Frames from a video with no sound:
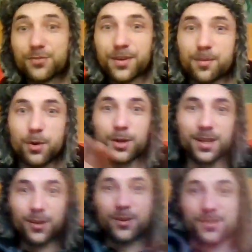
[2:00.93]
to a
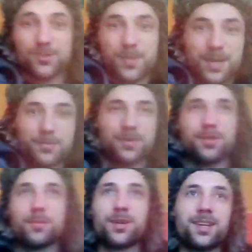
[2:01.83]
body or spinning with
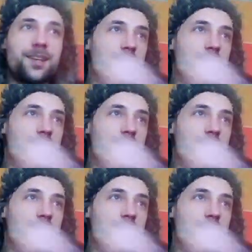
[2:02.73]
the body.